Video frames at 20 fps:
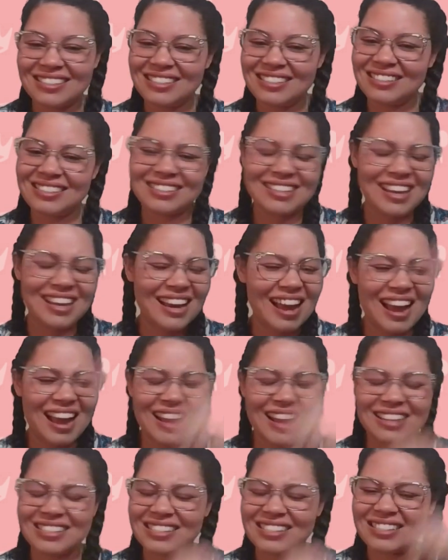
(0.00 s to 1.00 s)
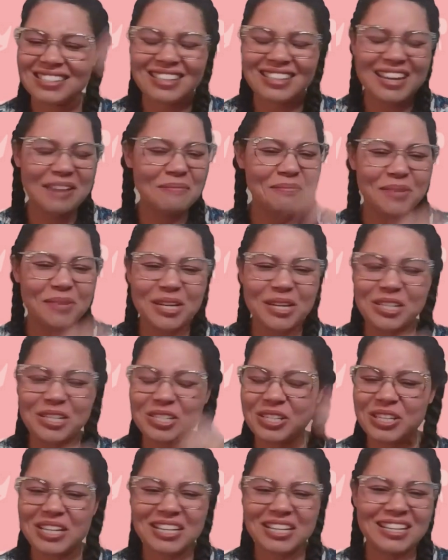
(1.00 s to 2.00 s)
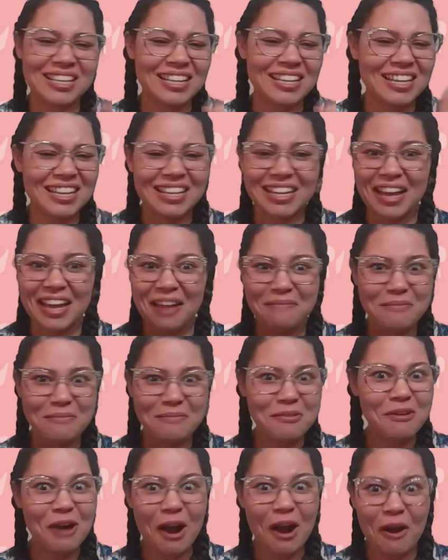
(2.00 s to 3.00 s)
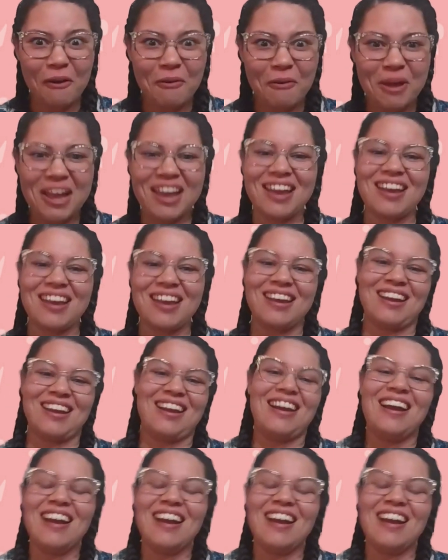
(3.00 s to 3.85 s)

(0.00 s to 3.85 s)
She said, I just kept brushing it and it kept growing